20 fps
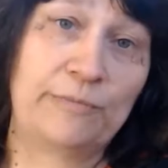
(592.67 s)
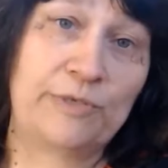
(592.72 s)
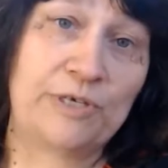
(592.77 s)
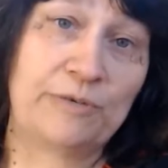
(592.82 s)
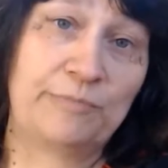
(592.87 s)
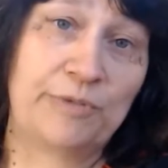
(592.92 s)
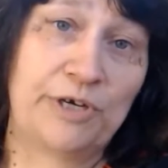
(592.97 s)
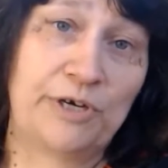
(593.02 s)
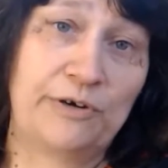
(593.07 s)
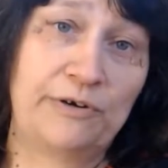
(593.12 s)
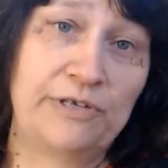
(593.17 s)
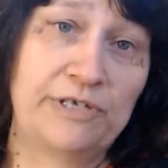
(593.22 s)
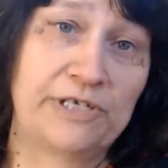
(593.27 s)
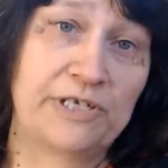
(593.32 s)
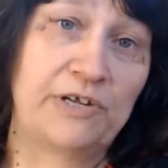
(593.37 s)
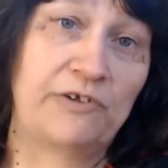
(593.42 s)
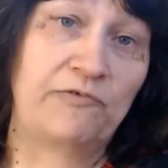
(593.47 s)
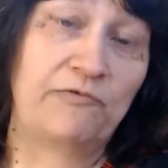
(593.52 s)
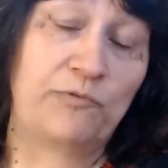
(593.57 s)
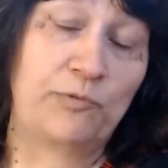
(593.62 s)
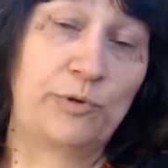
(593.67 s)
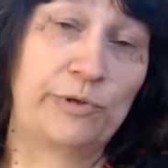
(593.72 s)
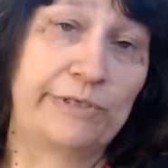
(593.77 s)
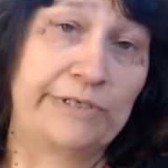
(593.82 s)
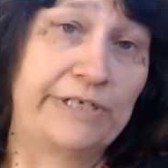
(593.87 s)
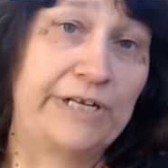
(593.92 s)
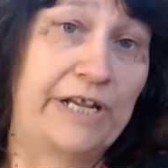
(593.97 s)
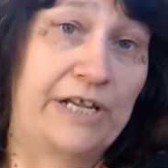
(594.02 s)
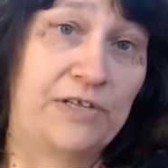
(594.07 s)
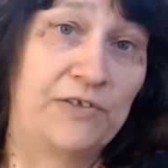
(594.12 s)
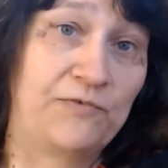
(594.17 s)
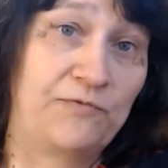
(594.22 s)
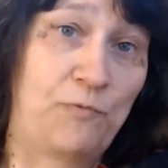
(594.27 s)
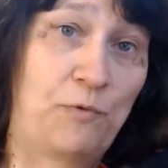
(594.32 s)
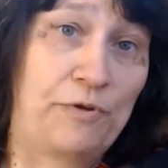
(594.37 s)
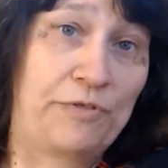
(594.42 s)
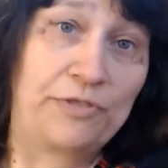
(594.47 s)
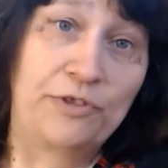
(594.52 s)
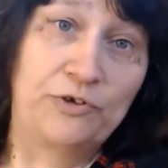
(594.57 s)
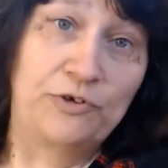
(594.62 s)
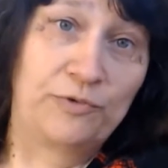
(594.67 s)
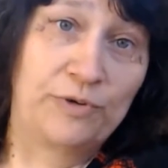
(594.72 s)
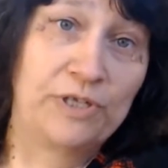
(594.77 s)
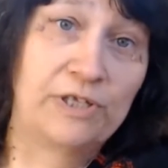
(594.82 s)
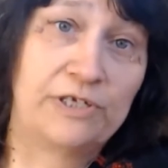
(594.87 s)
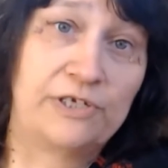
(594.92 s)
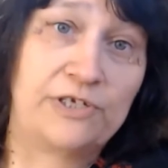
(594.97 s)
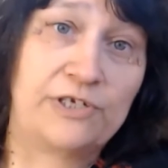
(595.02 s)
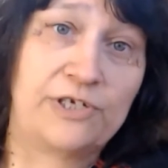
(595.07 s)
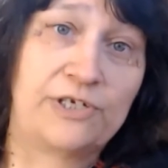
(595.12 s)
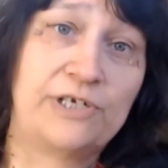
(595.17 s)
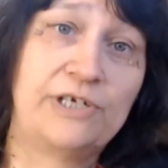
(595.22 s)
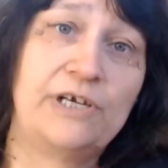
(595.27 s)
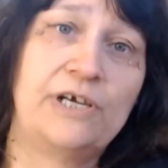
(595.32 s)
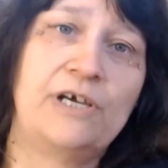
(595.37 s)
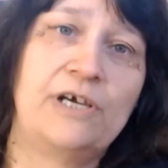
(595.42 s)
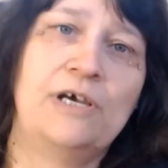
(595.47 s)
up here instead of 1, henceforth the trilogy,